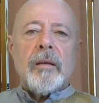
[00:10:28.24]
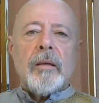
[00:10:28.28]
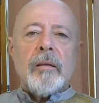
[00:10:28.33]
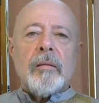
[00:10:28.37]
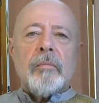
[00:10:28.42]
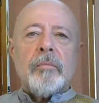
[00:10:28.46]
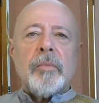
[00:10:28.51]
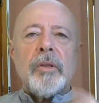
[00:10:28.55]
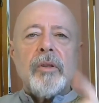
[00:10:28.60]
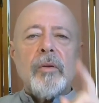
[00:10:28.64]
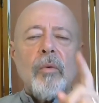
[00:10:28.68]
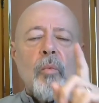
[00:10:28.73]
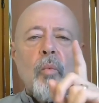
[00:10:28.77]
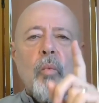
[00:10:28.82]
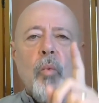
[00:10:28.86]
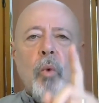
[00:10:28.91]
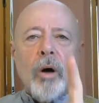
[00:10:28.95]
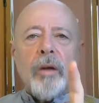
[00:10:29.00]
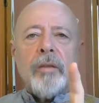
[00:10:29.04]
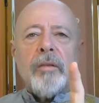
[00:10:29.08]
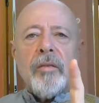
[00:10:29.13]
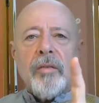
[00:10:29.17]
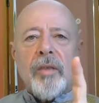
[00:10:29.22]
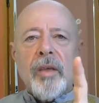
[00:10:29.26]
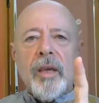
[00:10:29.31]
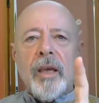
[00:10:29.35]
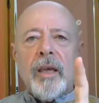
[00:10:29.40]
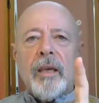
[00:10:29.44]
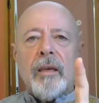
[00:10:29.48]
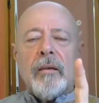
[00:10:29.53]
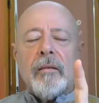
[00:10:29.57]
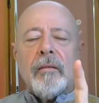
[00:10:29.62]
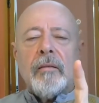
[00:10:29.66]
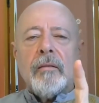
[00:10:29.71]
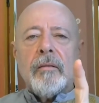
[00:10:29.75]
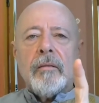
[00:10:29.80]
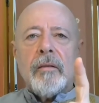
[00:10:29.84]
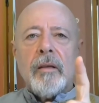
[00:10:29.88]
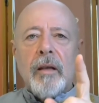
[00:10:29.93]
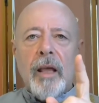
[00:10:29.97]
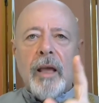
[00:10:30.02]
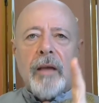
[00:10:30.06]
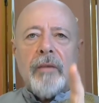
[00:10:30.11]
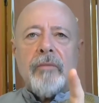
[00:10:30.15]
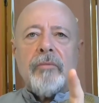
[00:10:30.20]
But the one thing
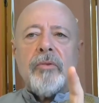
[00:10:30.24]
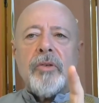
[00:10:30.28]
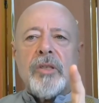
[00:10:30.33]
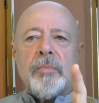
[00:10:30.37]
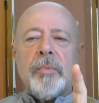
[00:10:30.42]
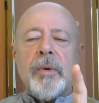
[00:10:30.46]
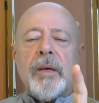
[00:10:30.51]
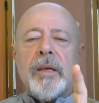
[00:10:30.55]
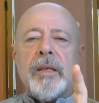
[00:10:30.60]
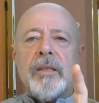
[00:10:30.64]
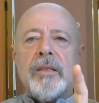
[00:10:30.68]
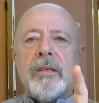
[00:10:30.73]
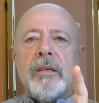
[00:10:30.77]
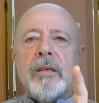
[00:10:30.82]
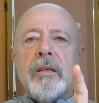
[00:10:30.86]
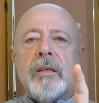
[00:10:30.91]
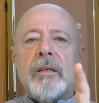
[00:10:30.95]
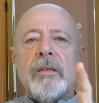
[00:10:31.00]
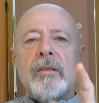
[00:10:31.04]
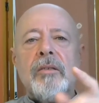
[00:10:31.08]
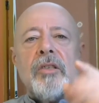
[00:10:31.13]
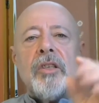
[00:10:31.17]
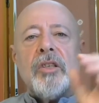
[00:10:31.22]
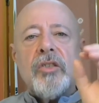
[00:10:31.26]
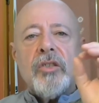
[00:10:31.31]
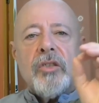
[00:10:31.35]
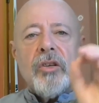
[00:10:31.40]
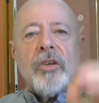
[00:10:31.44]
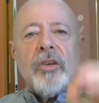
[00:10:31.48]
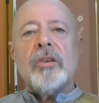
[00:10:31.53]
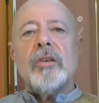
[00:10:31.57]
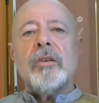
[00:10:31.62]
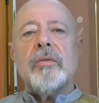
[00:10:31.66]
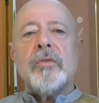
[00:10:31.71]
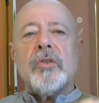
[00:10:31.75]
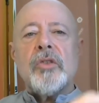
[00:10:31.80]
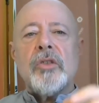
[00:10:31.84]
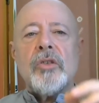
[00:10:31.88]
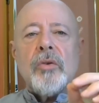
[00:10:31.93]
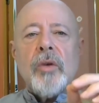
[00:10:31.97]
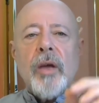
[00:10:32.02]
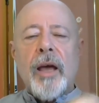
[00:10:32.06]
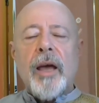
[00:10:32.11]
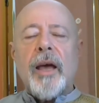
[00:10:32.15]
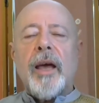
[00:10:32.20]
that every space deserves
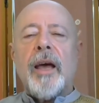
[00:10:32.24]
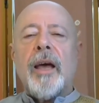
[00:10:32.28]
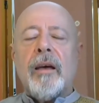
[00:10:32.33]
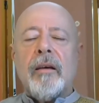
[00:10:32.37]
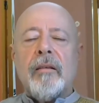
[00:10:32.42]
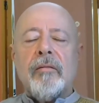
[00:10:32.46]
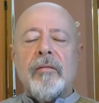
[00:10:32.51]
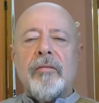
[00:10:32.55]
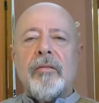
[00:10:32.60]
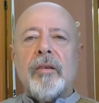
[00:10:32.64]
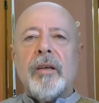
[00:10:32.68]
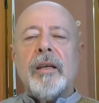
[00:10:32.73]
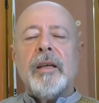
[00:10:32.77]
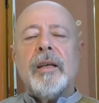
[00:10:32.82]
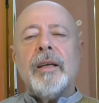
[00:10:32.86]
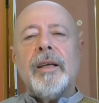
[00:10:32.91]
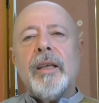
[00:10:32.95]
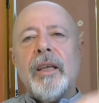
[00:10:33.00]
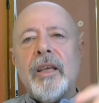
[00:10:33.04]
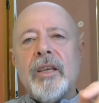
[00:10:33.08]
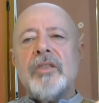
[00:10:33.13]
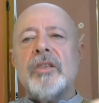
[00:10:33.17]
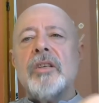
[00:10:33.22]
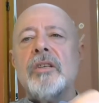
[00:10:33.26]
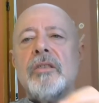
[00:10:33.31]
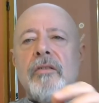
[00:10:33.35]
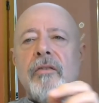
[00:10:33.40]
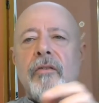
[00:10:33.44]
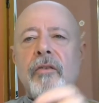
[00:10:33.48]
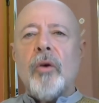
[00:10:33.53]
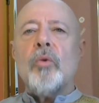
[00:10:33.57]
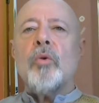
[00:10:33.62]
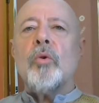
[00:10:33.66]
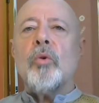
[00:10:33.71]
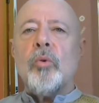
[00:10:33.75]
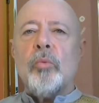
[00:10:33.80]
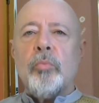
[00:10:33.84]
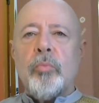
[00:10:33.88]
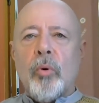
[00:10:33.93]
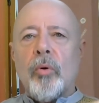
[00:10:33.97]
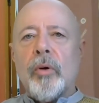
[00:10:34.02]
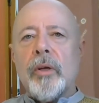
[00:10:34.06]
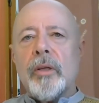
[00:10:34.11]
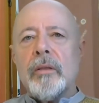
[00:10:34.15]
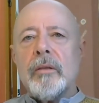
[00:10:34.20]
to have is its focal
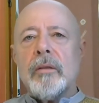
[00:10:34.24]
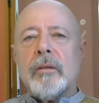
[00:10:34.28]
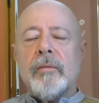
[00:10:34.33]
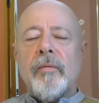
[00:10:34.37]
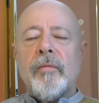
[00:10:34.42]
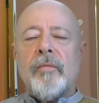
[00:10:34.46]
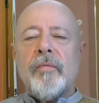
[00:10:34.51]
point.